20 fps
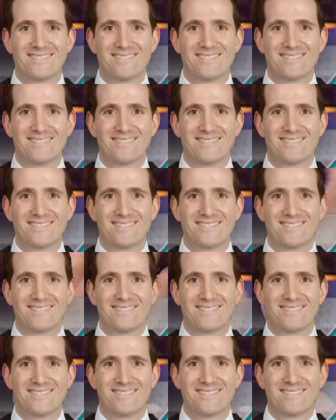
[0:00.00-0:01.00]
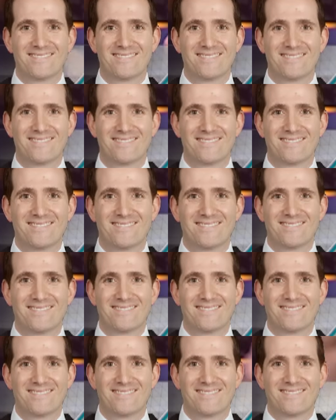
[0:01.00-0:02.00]

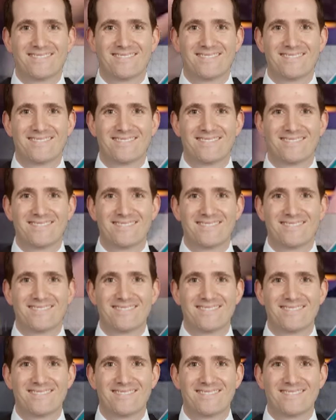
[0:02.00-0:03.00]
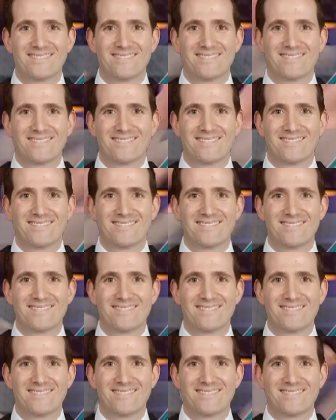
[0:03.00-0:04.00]

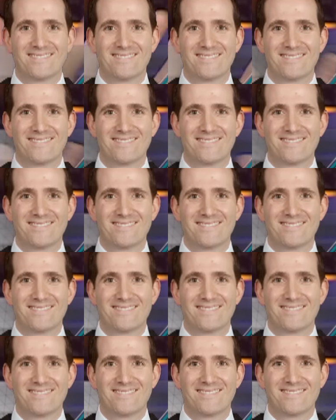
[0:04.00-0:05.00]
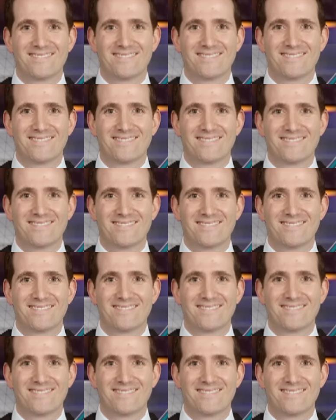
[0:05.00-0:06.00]

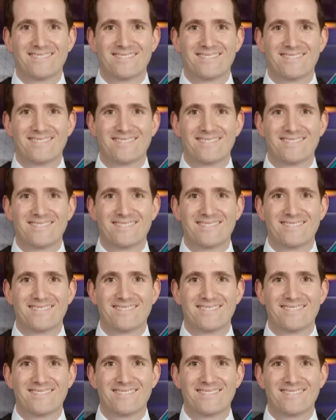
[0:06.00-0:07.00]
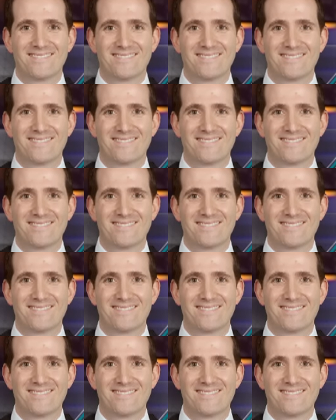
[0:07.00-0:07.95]
(not speaking)